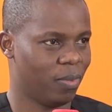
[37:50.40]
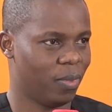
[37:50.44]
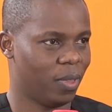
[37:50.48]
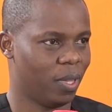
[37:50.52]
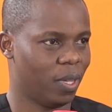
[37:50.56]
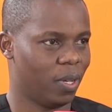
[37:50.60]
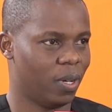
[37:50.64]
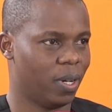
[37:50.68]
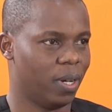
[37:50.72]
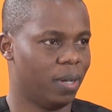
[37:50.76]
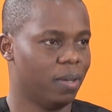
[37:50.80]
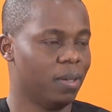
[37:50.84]

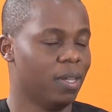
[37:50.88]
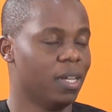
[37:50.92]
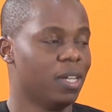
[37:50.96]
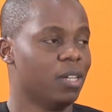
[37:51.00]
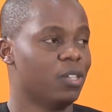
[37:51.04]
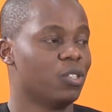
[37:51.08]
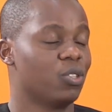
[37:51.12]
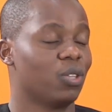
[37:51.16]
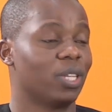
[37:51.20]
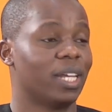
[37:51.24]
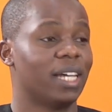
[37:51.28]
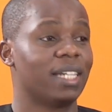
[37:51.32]
Okay?
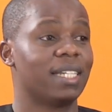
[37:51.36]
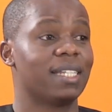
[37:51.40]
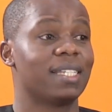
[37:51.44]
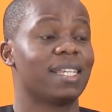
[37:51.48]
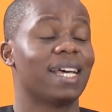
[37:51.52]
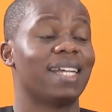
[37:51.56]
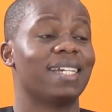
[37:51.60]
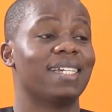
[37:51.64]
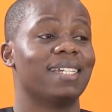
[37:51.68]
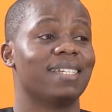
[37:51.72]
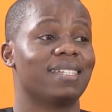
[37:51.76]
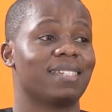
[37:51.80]
So that is
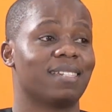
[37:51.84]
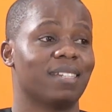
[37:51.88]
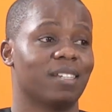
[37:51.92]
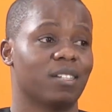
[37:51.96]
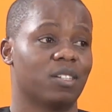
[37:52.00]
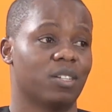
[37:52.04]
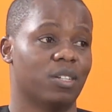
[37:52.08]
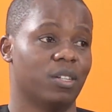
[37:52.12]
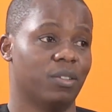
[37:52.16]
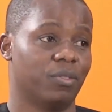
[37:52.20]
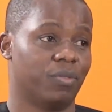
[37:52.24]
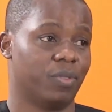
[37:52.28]
a
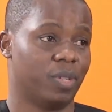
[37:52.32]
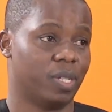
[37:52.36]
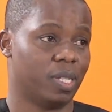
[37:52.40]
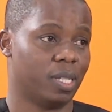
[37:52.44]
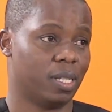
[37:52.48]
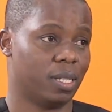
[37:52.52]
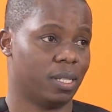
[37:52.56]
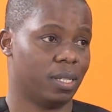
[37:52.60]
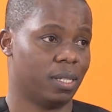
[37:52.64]
distinct difference.